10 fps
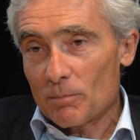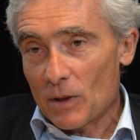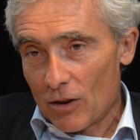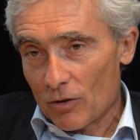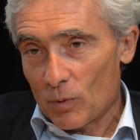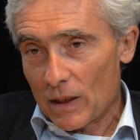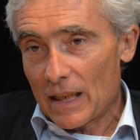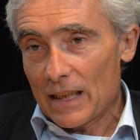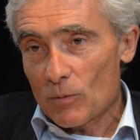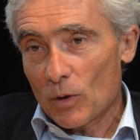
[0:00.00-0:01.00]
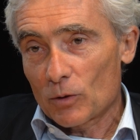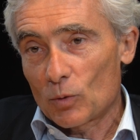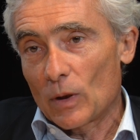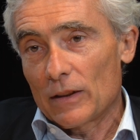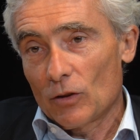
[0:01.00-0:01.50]
because we really want
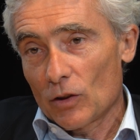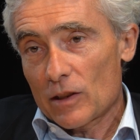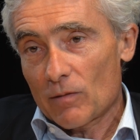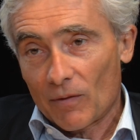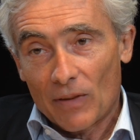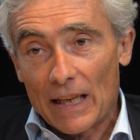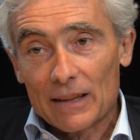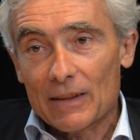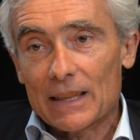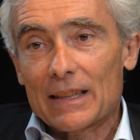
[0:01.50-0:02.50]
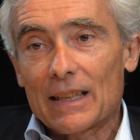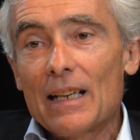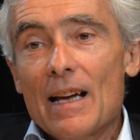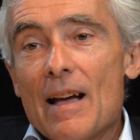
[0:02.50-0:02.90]
to acknowledge the fact that